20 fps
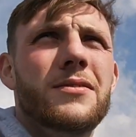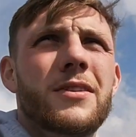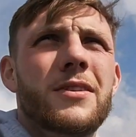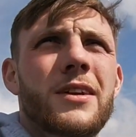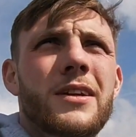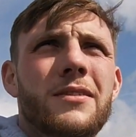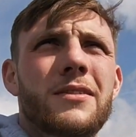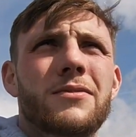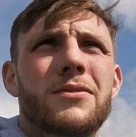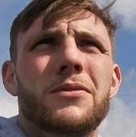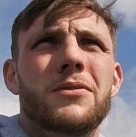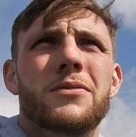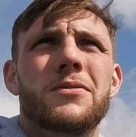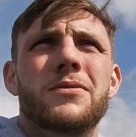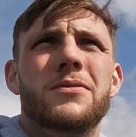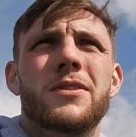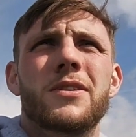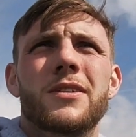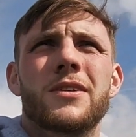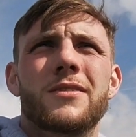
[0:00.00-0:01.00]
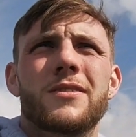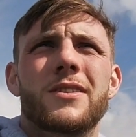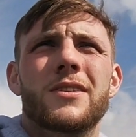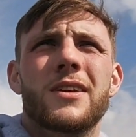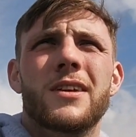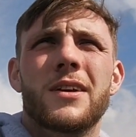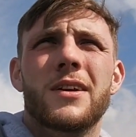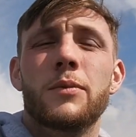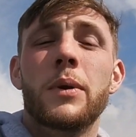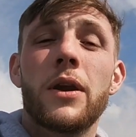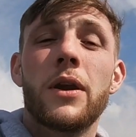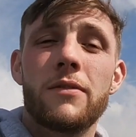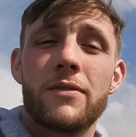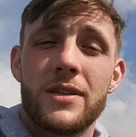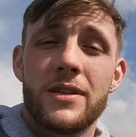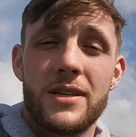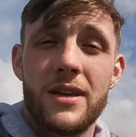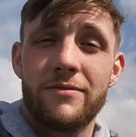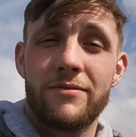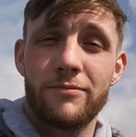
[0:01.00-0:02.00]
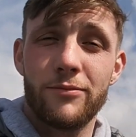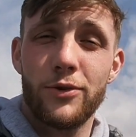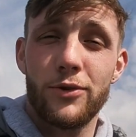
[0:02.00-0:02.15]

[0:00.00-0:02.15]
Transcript: three, four, five, six.